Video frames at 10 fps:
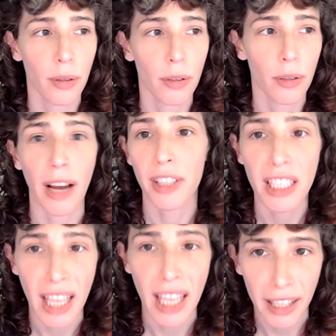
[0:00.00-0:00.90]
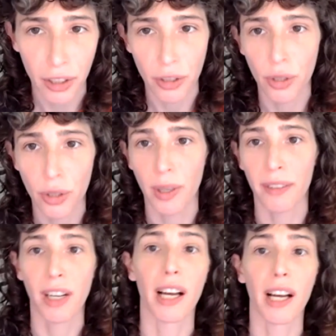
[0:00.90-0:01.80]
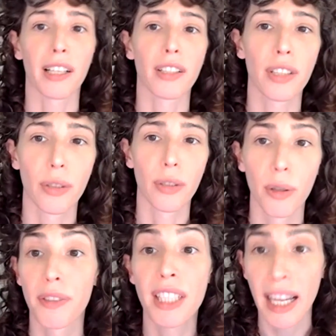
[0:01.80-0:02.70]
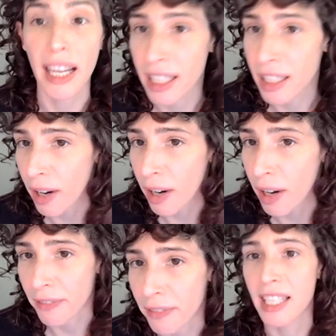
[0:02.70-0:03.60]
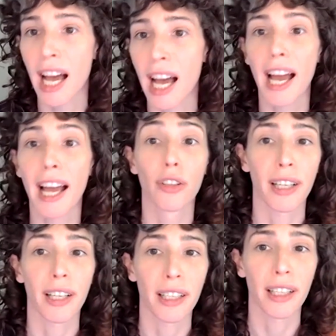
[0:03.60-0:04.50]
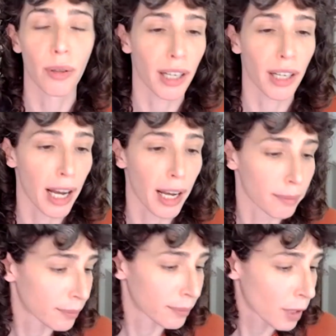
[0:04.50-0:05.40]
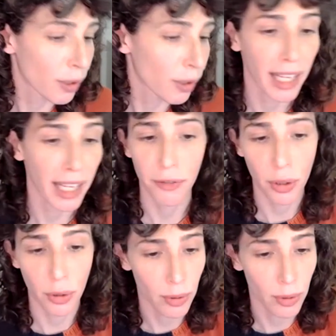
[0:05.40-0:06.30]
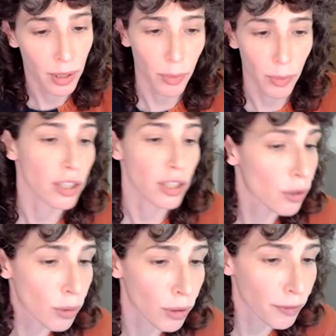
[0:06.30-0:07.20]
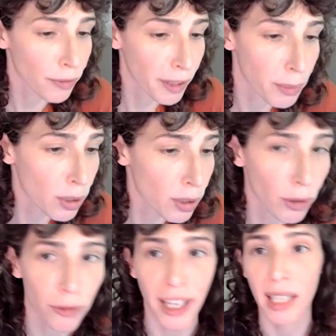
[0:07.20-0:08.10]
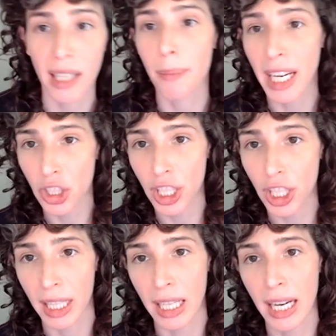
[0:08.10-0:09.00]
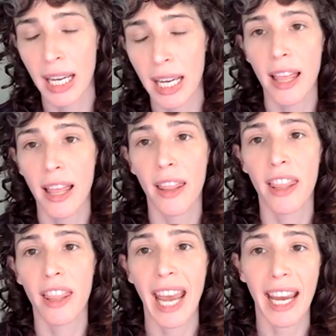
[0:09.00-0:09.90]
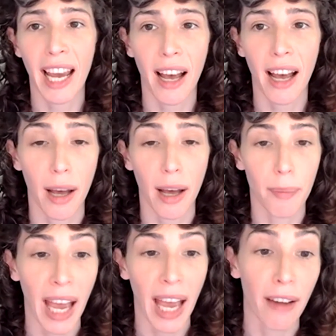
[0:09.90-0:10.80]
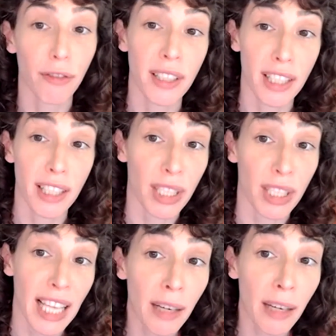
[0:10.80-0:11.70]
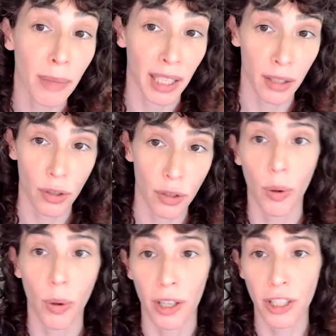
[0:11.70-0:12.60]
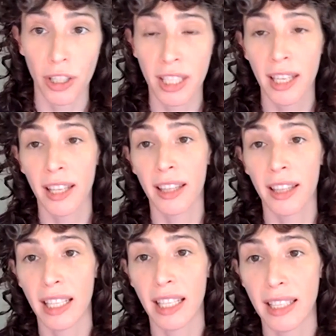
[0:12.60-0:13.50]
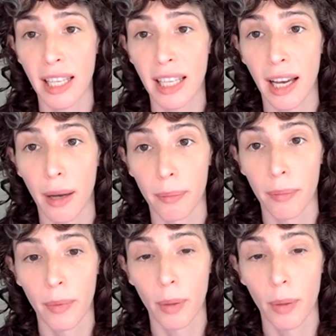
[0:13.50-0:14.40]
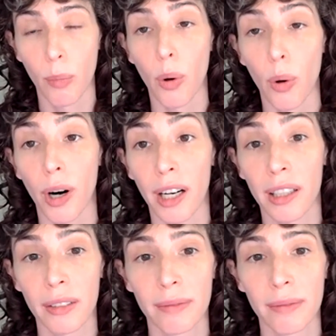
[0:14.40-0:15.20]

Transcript: graphic designers who've studied graphic design or creatives who went to school, film school for animation, they have some resentment towards these more